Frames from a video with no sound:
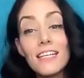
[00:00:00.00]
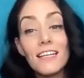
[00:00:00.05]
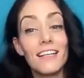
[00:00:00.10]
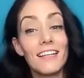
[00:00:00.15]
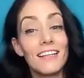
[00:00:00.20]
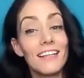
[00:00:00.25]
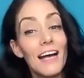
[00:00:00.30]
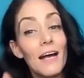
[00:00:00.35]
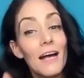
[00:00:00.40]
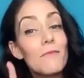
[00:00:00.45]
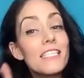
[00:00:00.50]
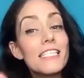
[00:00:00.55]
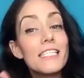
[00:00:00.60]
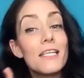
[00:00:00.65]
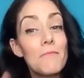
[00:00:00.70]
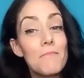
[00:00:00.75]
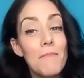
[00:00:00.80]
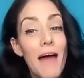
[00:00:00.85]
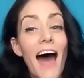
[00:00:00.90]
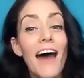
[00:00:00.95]
I'm still, I'm
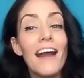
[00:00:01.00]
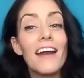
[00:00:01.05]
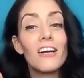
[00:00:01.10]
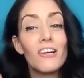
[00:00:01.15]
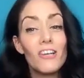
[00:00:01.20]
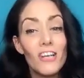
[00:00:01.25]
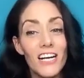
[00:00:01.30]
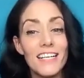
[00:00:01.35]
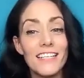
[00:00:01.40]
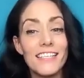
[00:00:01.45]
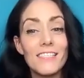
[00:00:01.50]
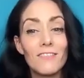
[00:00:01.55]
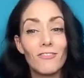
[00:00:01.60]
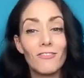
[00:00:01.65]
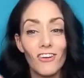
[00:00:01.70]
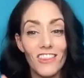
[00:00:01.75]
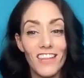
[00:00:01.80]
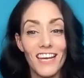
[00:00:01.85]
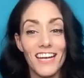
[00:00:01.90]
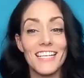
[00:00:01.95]
still mad at Chris
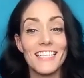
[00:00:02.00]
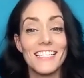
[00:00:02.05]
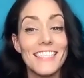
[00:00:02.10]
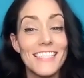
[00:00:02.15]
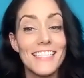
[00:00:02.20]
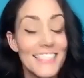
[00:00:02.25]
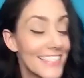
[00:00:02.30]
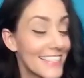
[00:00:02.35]
for this.